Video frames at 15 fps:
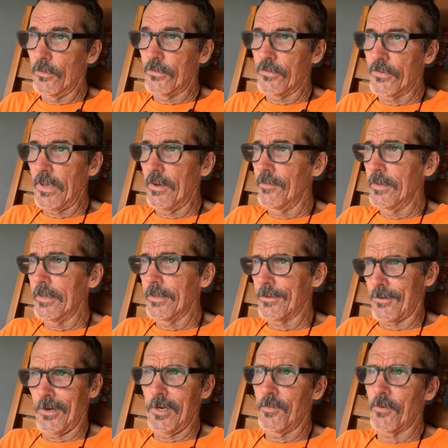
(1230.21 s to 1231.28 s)
it was
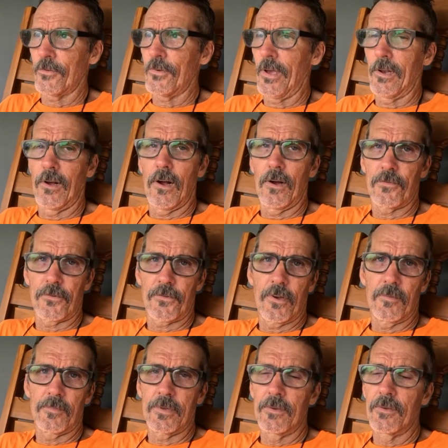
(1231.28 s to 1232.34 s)
73% off or
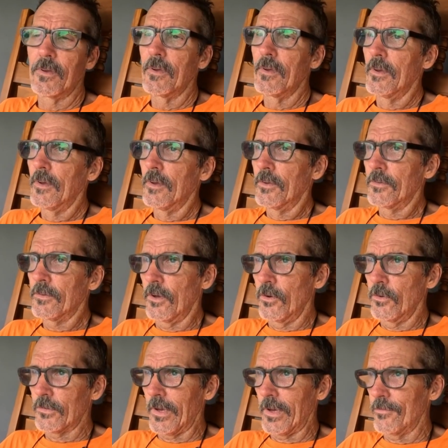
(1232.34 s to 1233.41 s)
something.
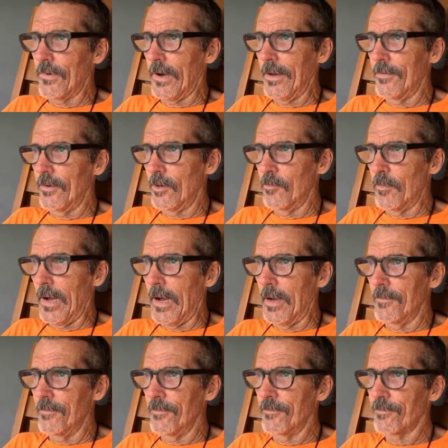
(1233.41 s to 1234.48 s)
So it was like 500
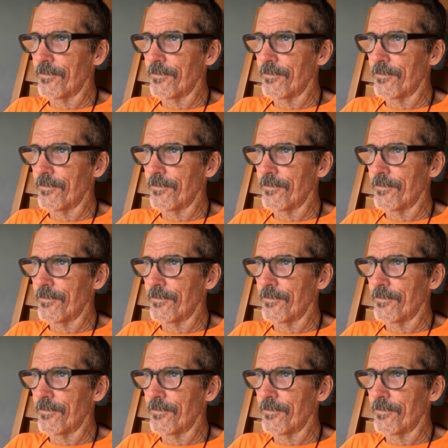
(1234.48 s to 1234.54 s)
baht,